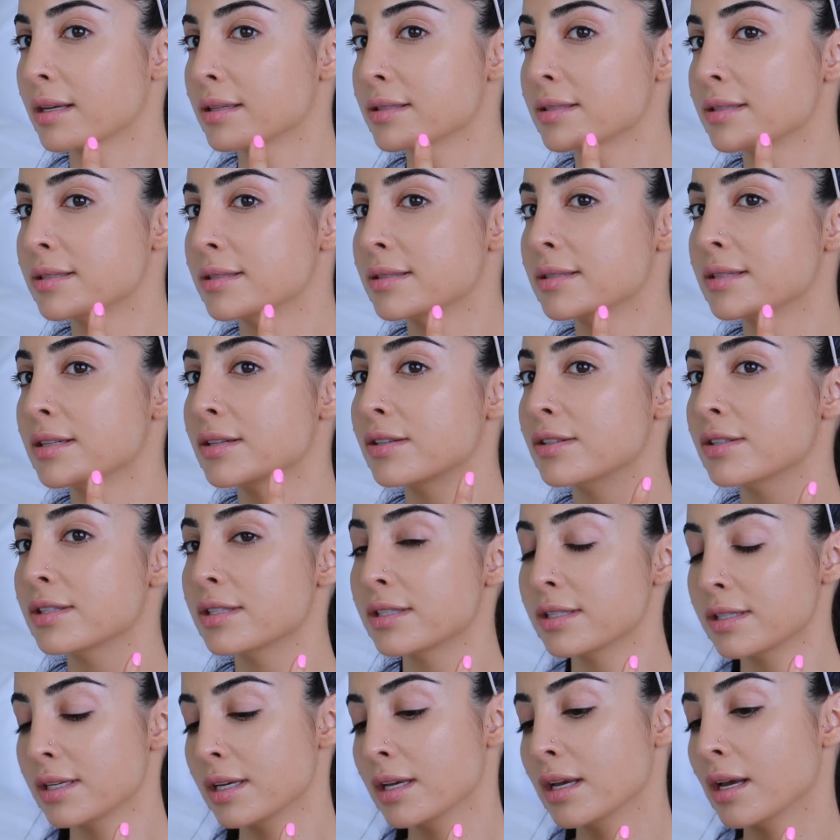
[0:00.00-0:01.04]
can still
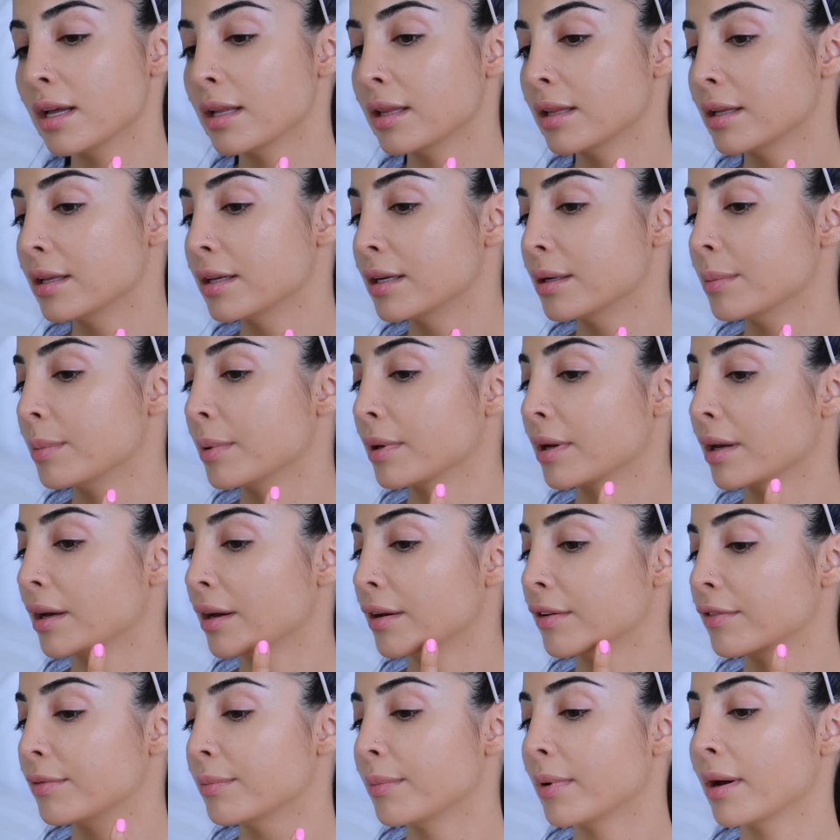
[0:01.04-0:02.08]
see a little bit
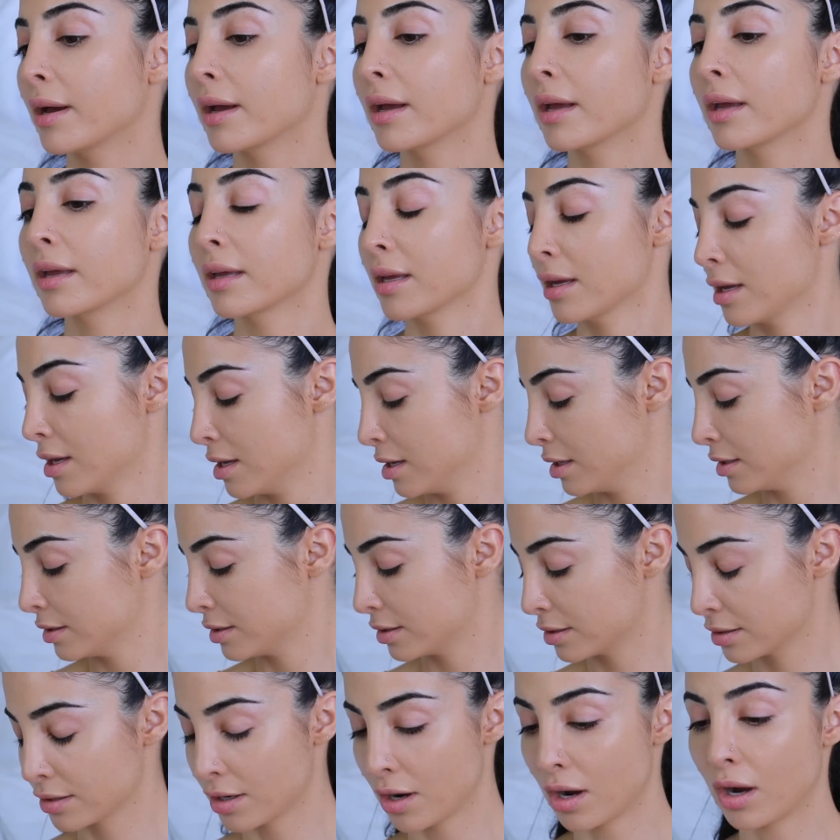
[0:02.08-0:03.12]
of my
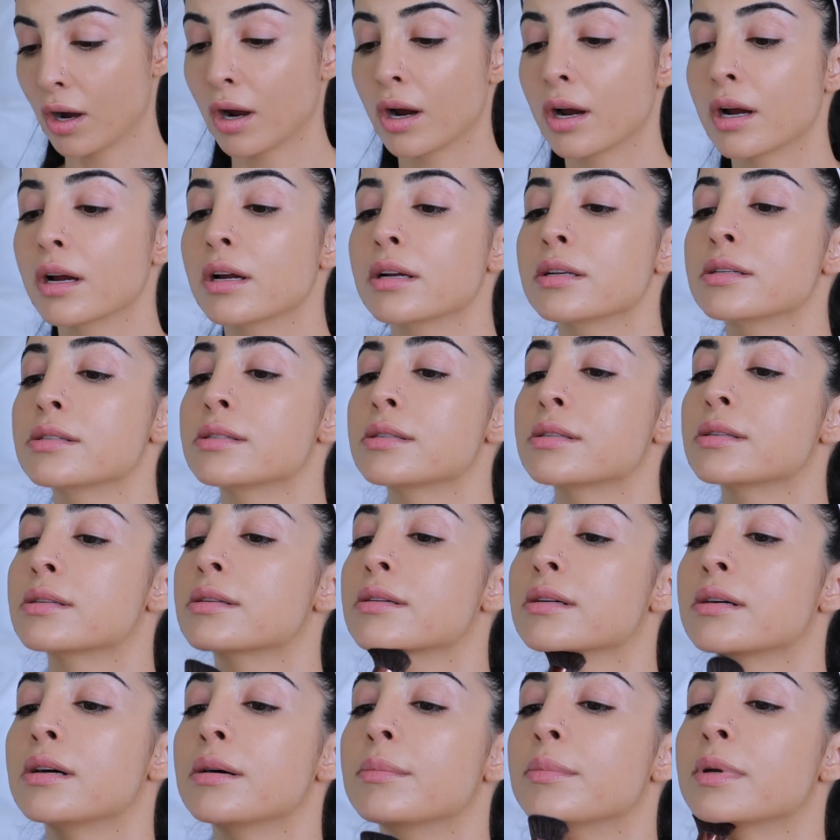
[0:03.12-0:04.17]
scars
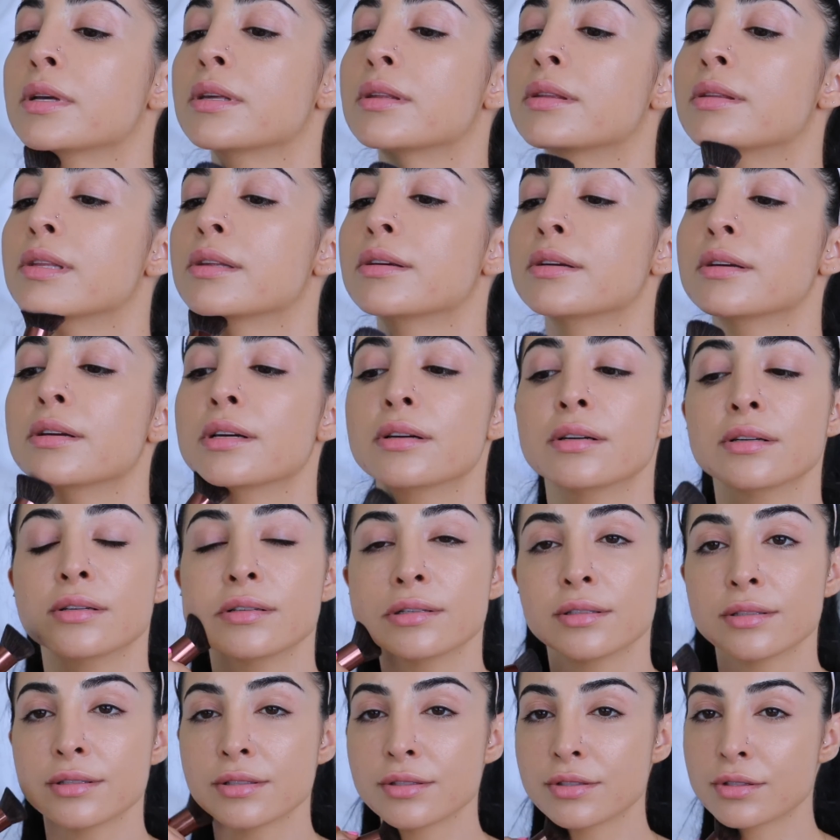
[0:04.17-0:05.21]
coming
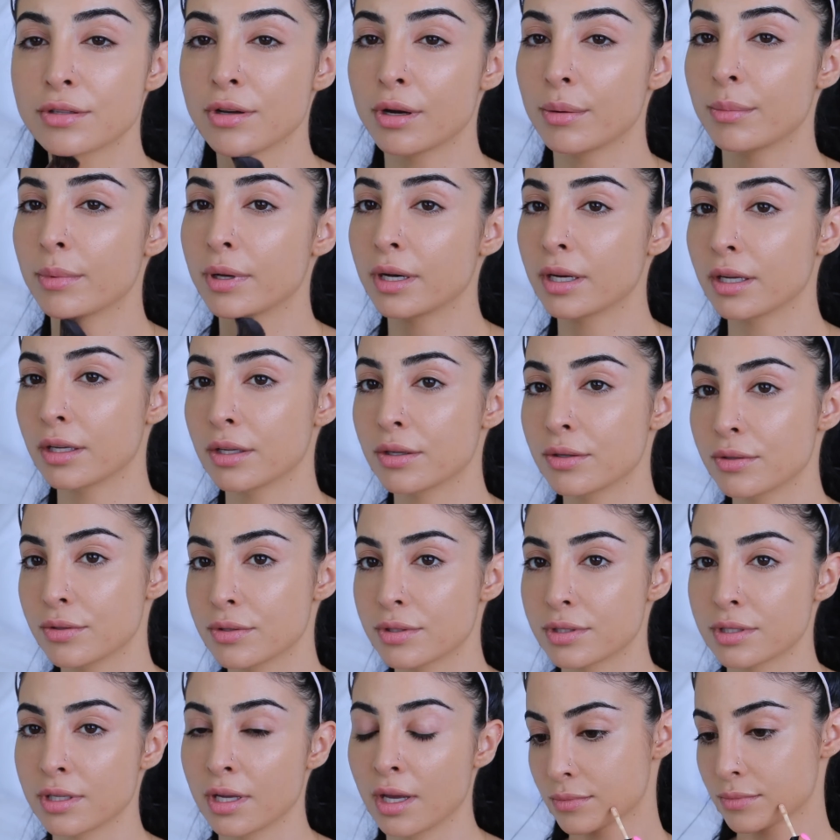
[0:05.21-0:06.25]
through, so I'm going to
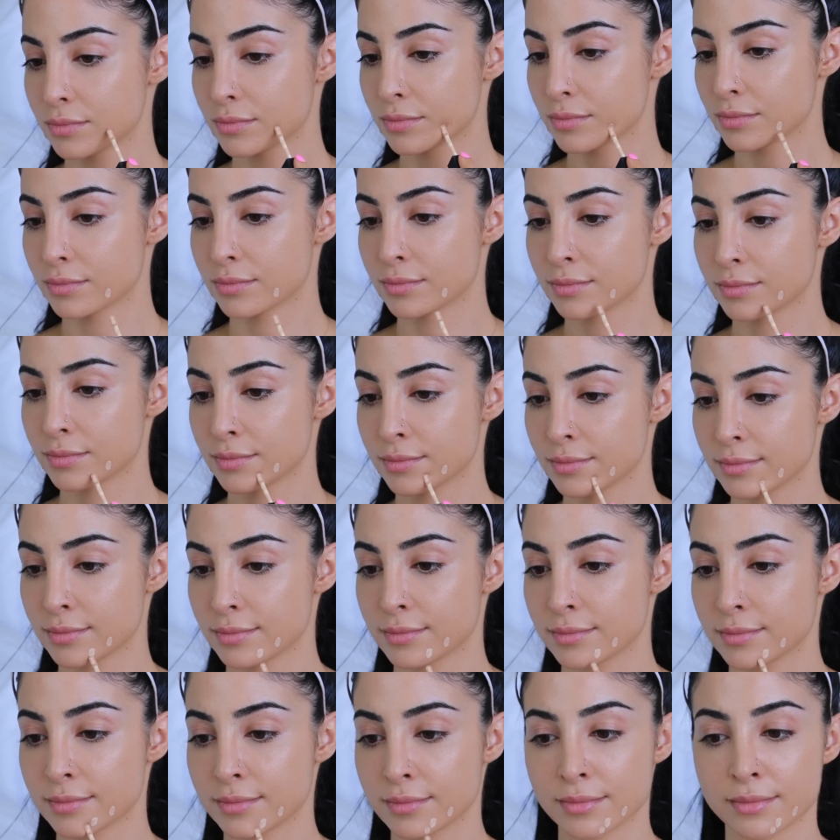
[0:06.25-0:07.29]
use a
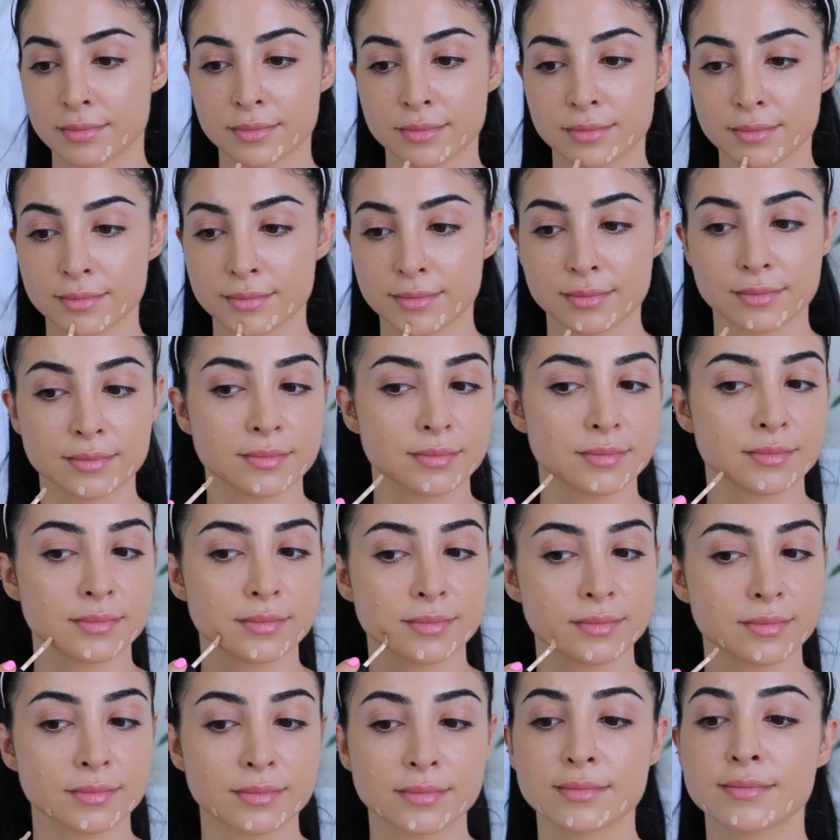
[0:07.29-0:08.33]
concealer to
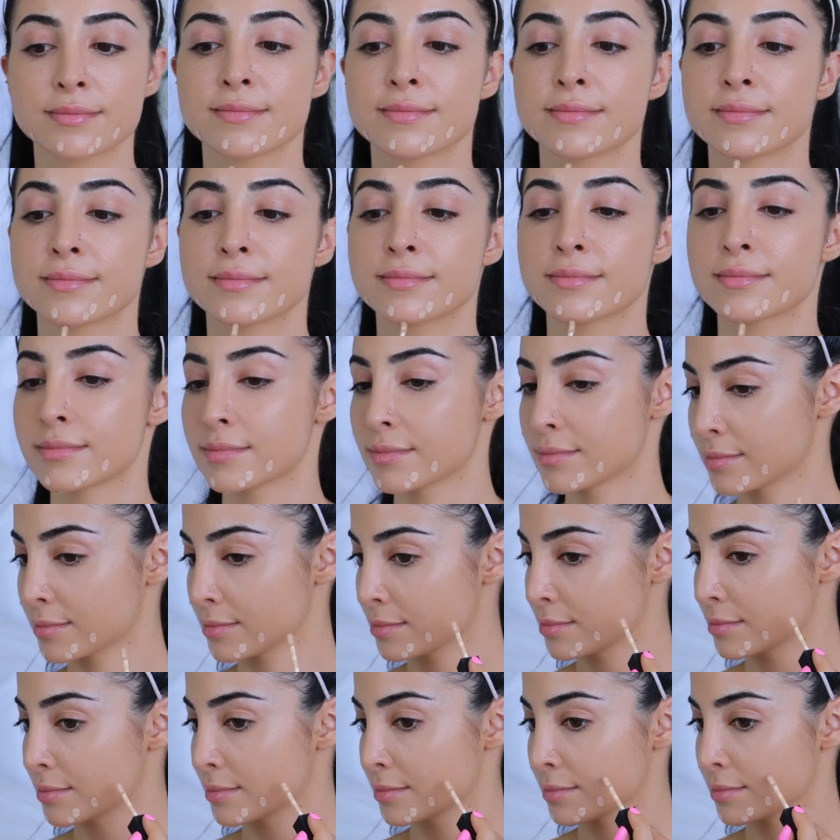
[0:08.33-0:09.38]
spot conceal,
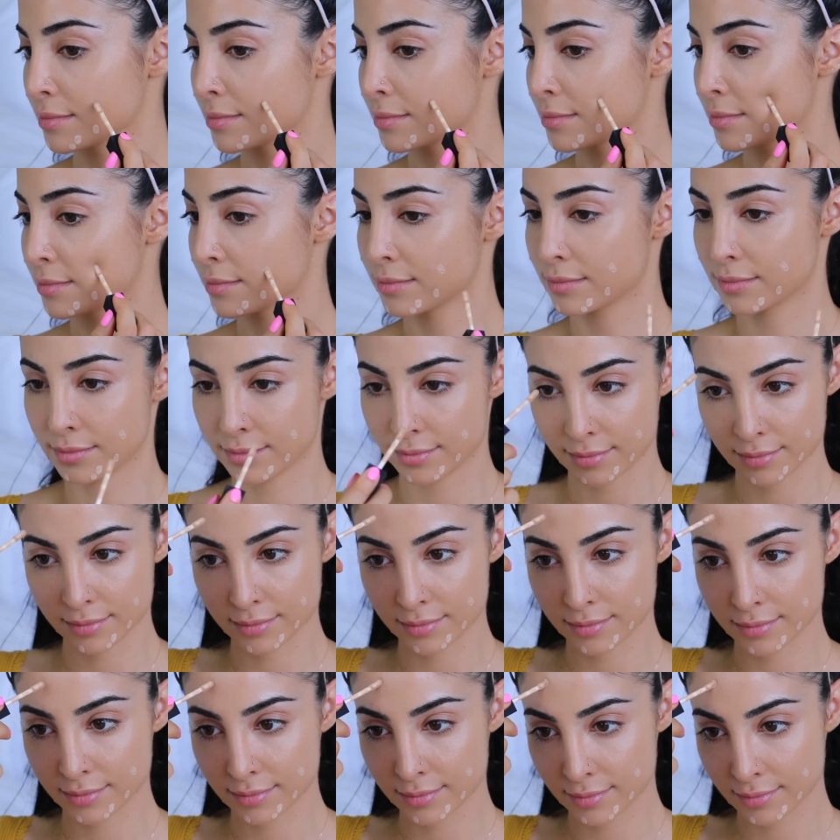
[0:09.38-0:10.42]
and I'm using the
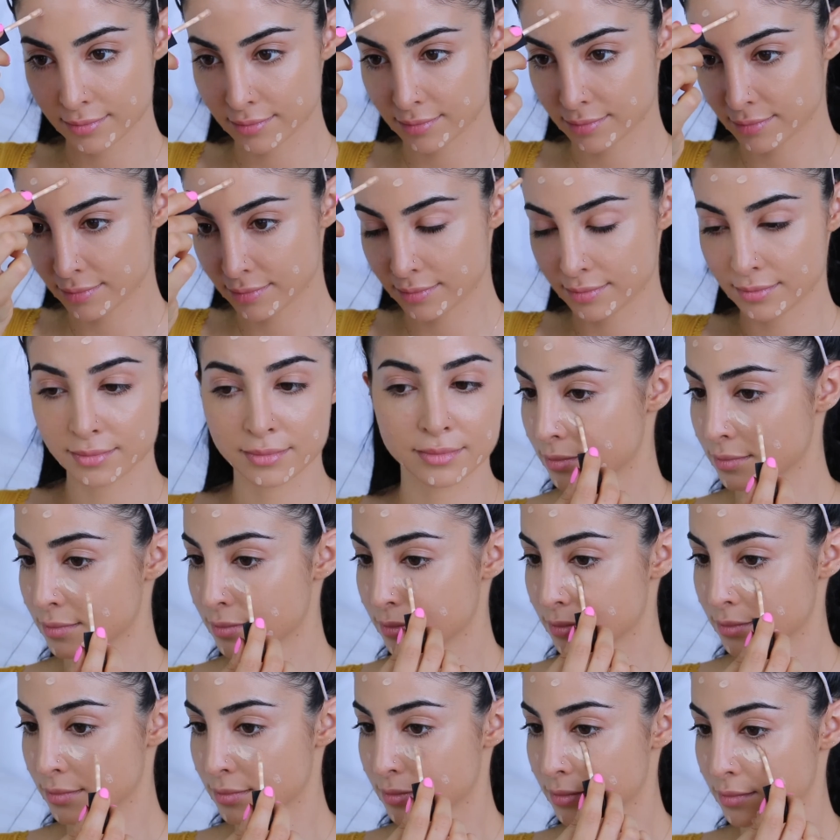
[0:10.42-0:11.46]
Stellar concealer
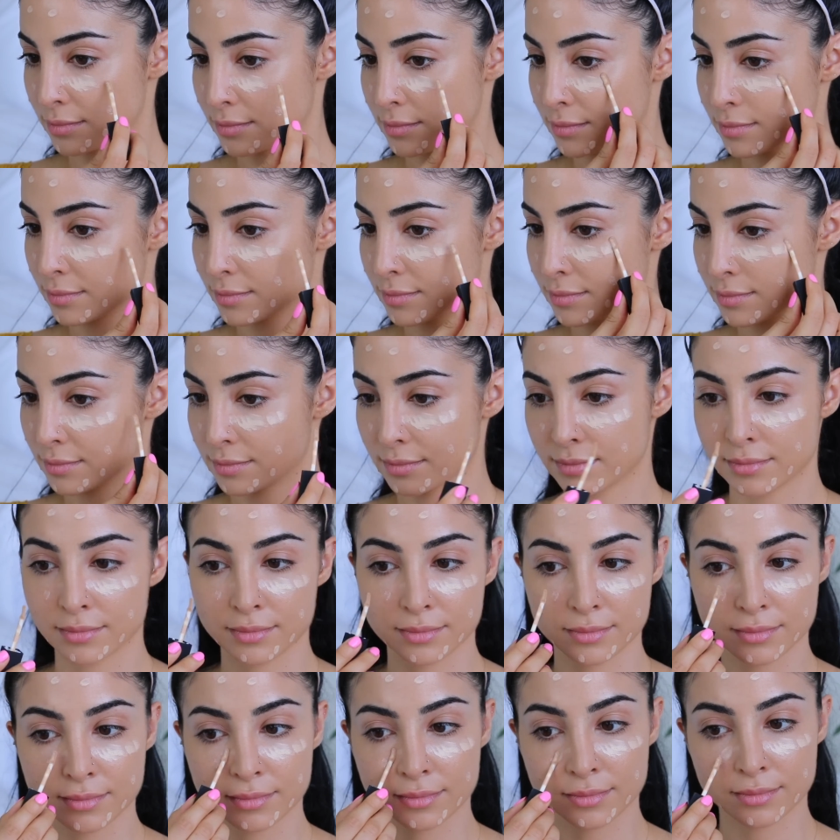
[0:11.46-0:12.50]
in shade
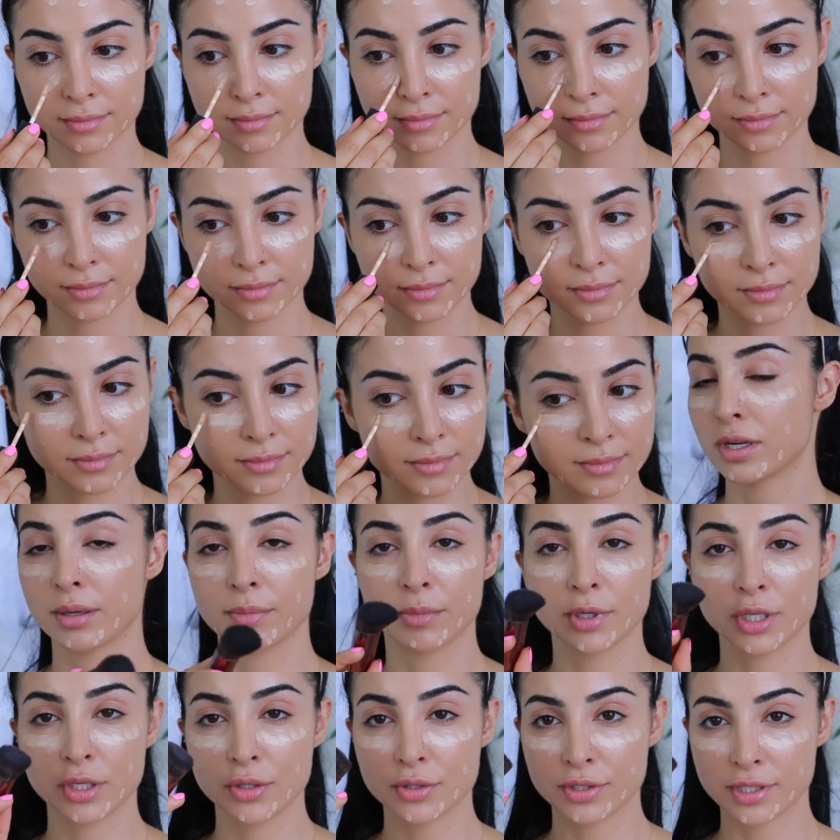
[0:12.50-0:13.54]
L02. I'm
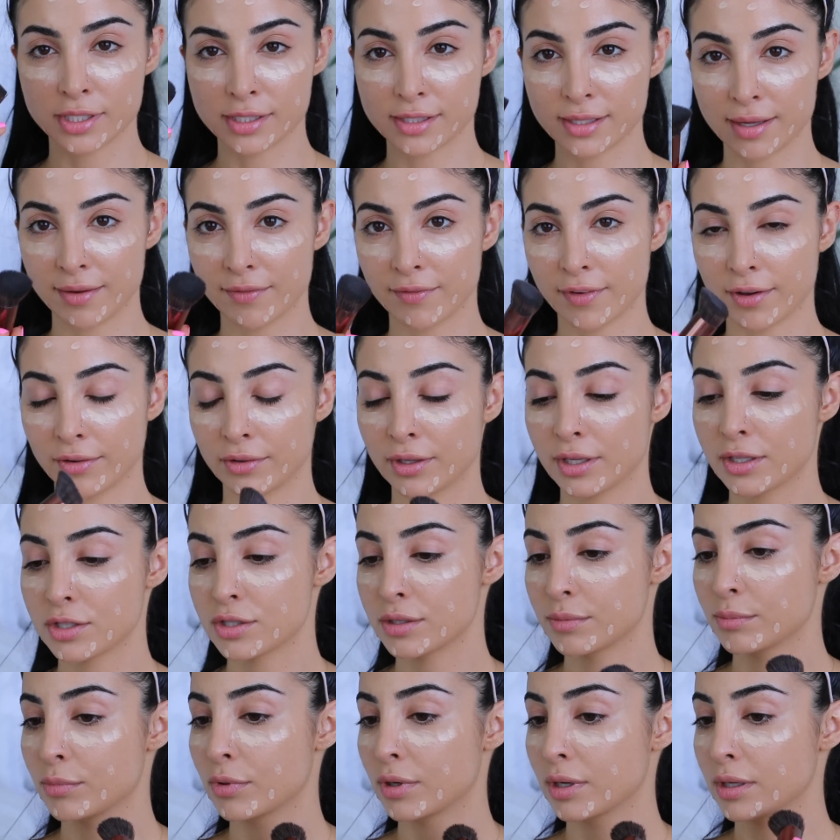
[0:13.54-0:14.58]
going to use the same
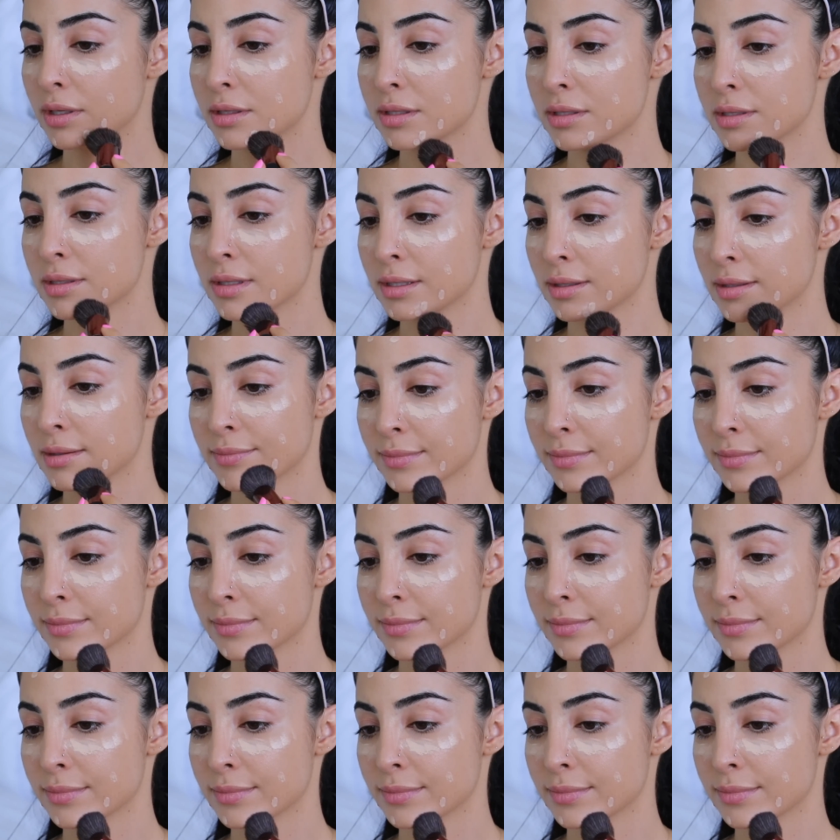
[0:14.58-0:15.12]
foundation brush.